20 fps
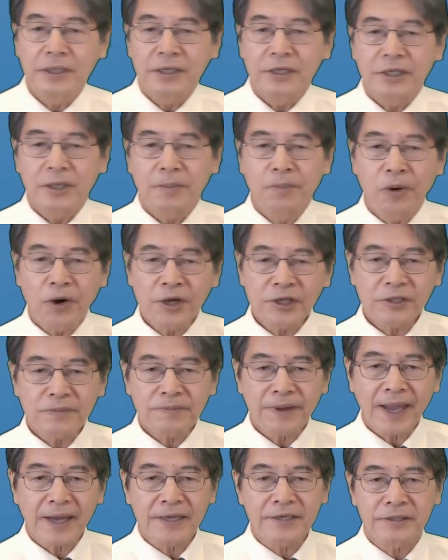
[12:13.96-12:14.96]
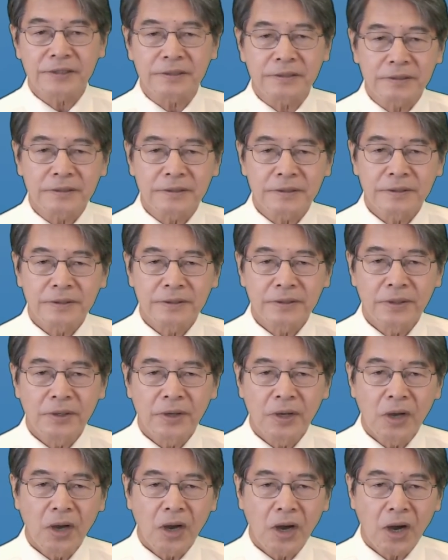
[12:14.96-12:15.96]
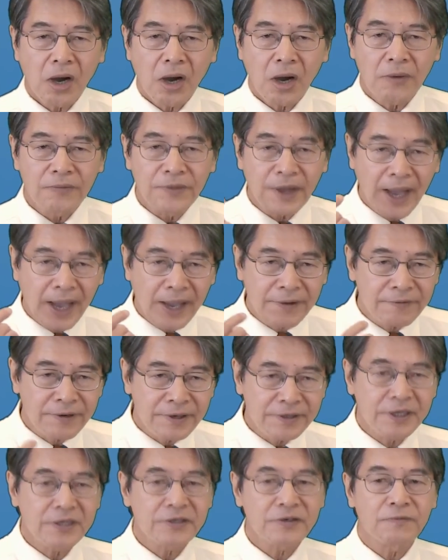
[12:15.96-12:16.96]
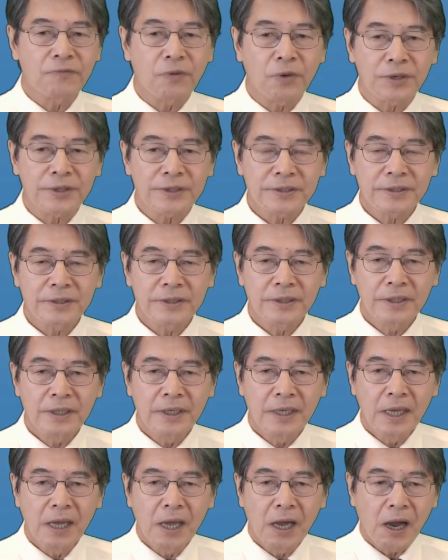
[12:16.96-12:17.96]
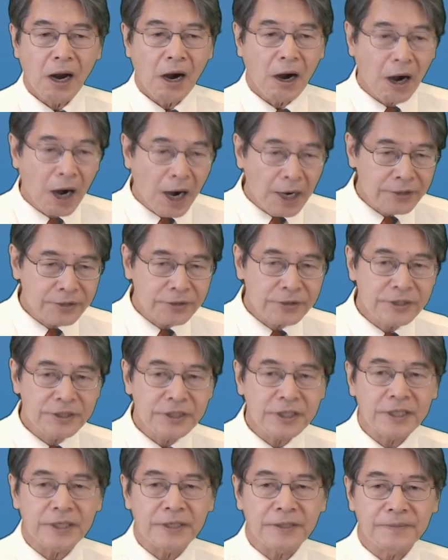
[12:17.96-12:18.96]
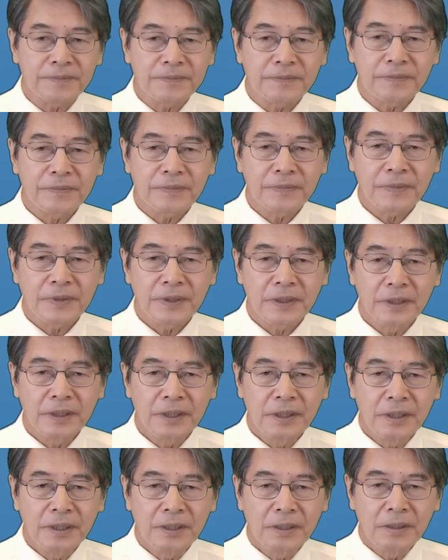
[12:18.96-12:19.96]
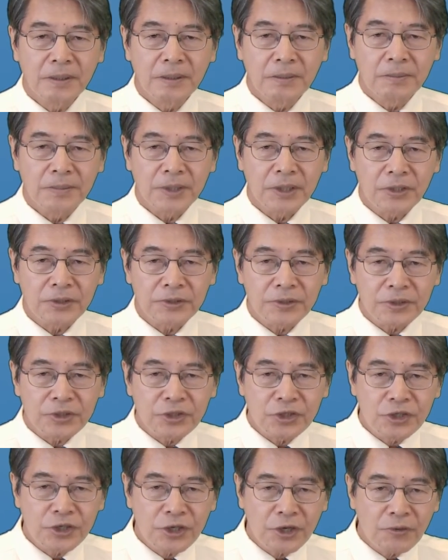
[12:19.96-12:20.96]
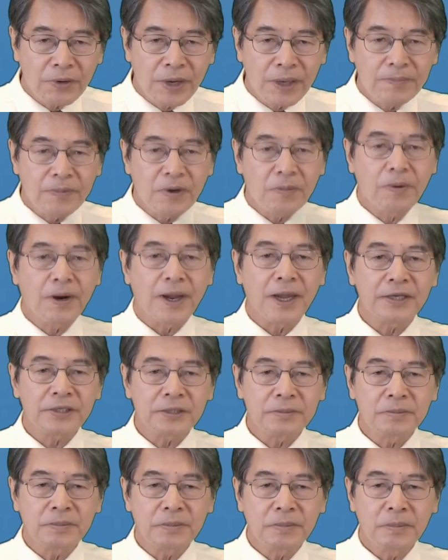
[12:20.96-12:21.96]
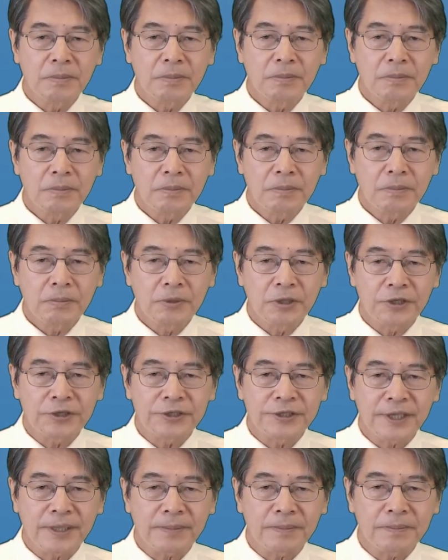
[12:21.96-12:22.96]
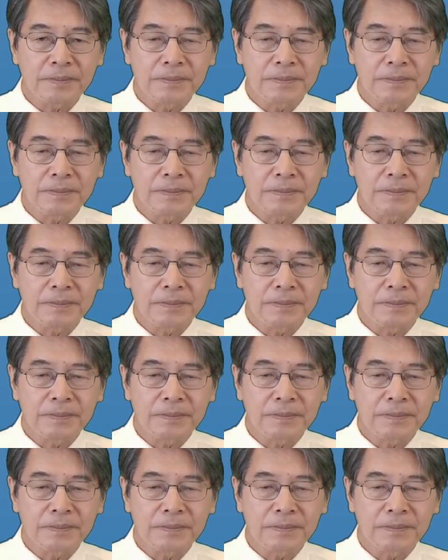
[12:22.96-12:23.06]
The points of action of the HIFU radiation force are hard to see because the shear wave propagation blurs them.